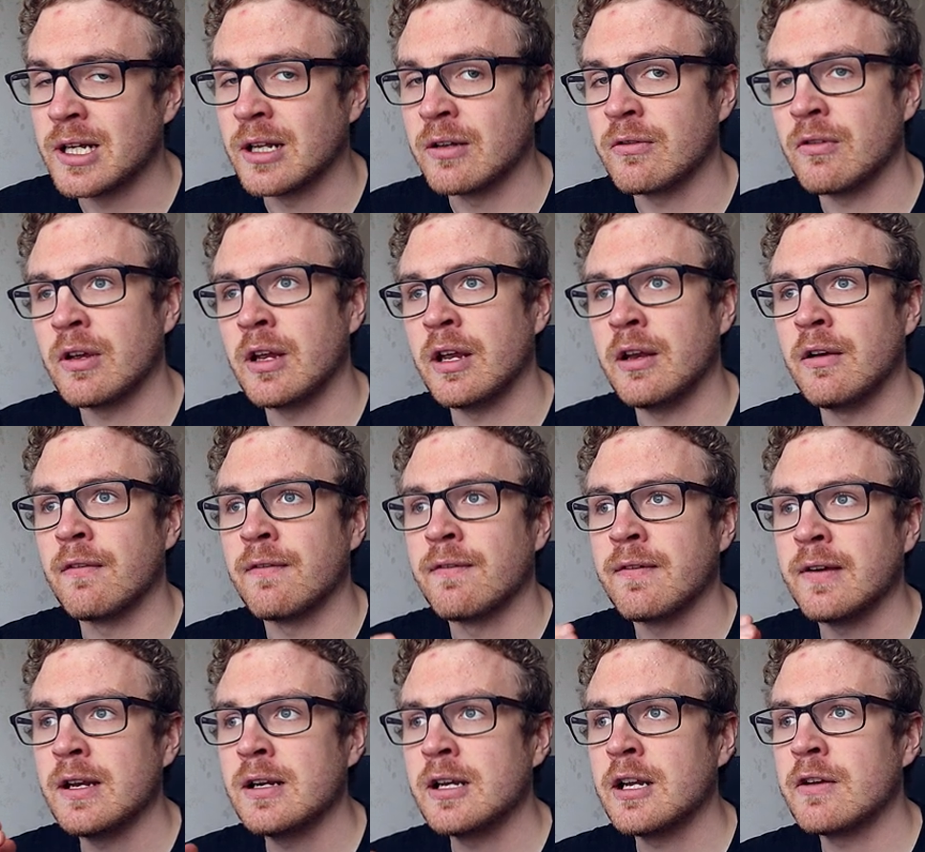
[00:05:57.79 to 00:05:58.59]
that in
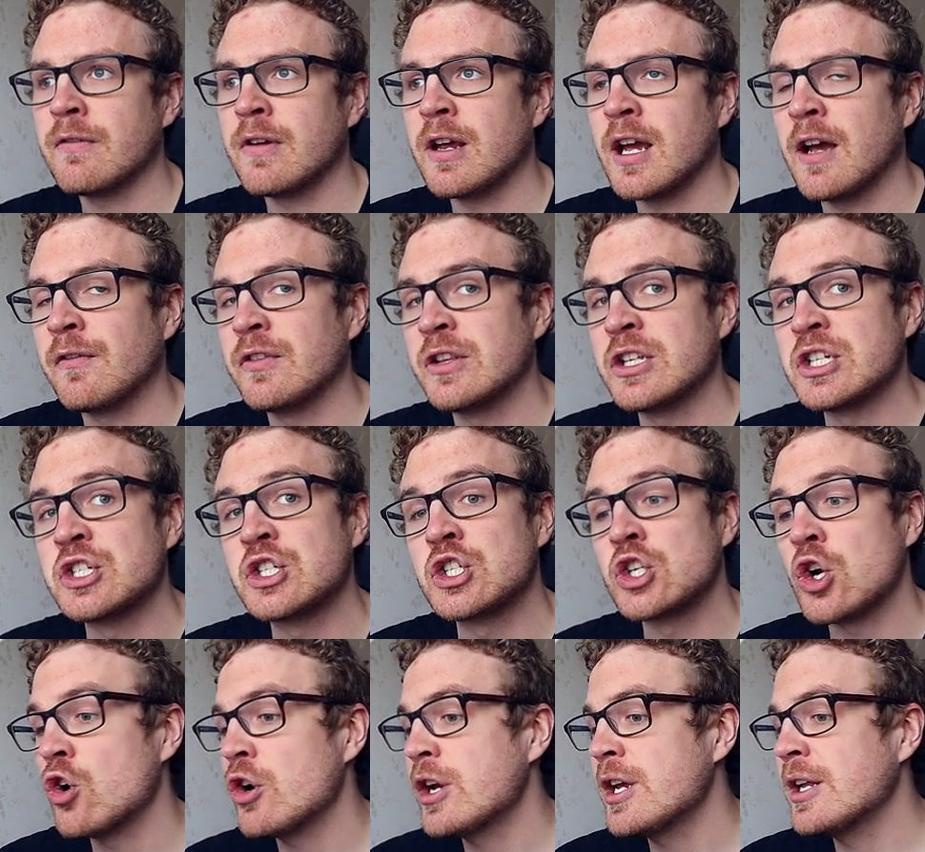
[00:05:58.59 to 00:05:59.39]
Finland we have this
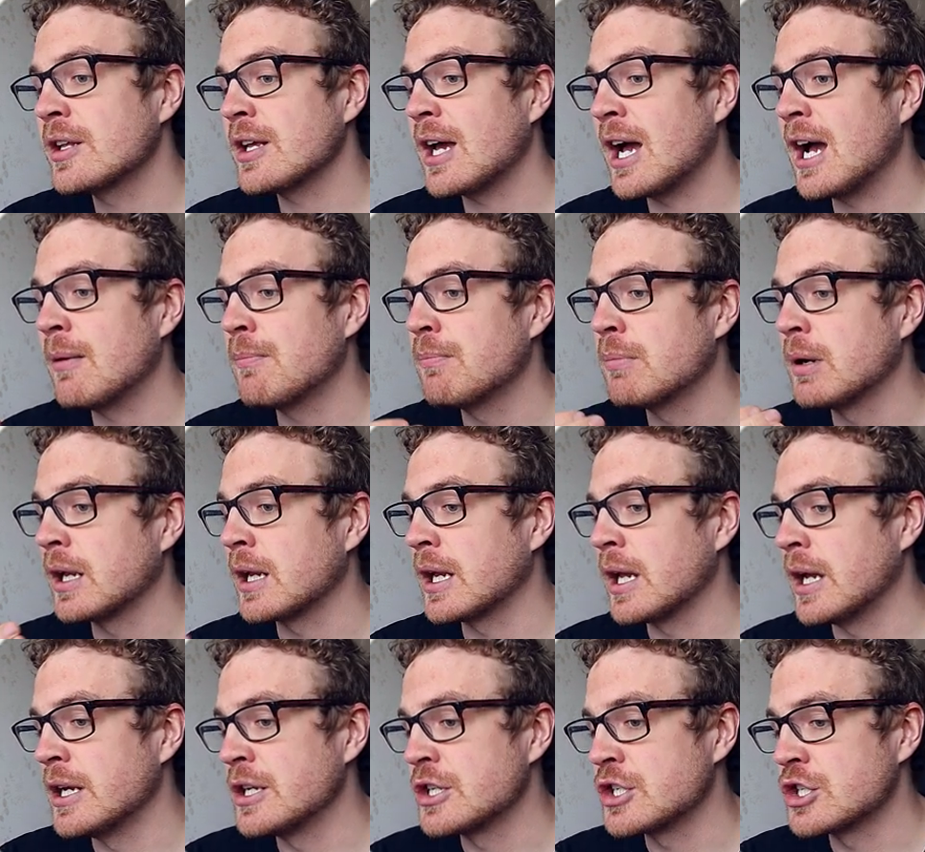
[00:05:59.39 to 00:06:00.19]
joint
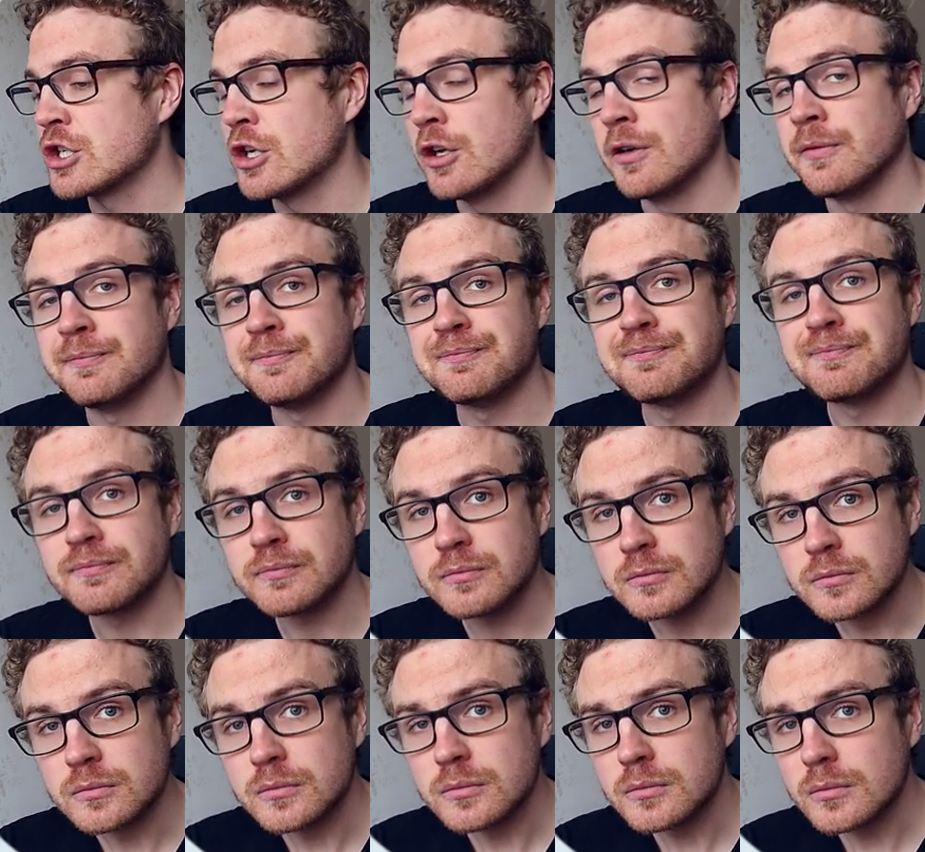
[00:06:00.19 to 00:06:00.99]
application
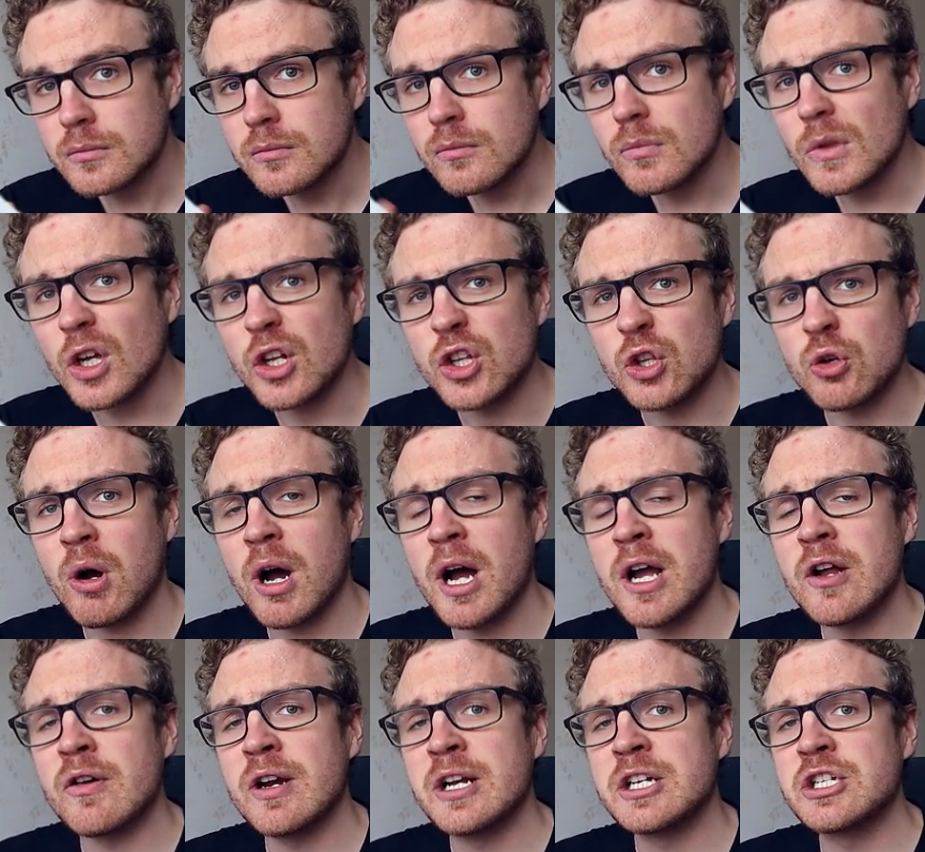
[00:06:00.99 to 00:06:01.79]
to
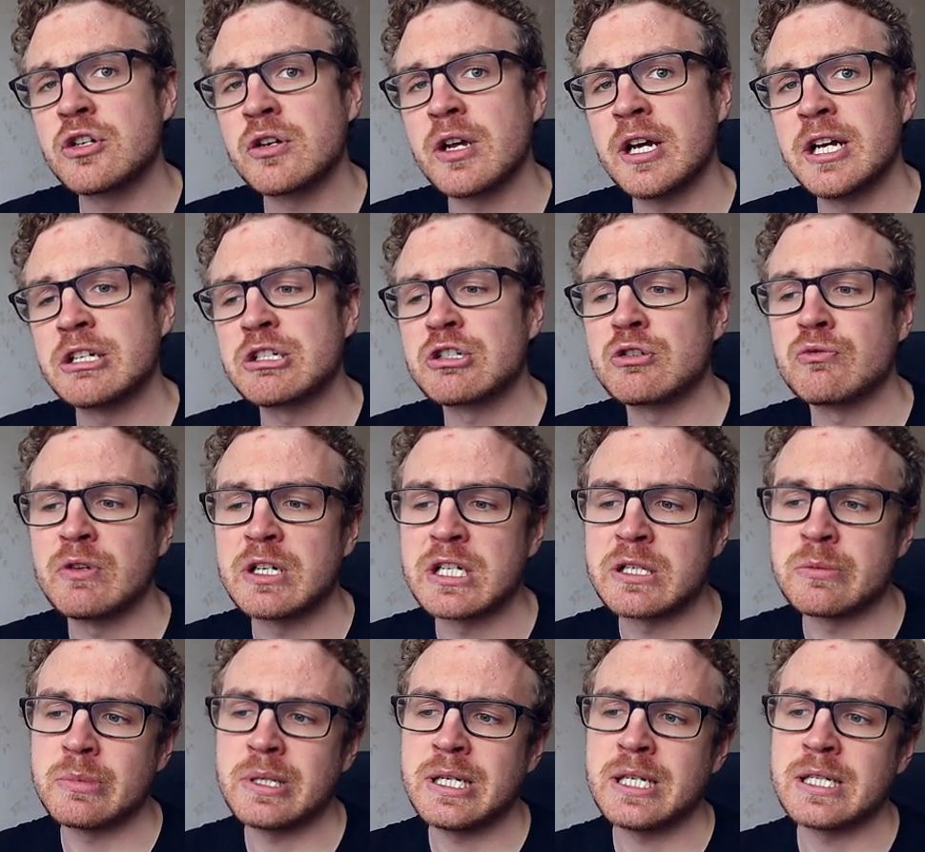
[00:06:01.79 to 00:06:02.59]
higher education,
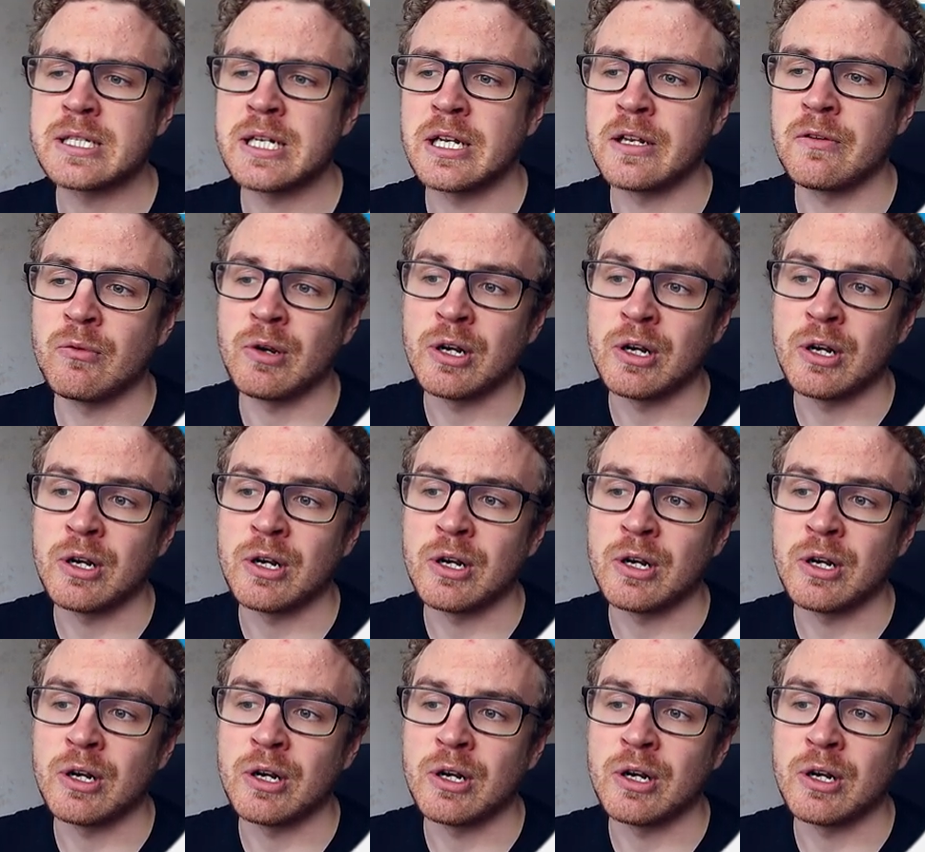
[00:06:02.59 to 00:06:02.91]
which means that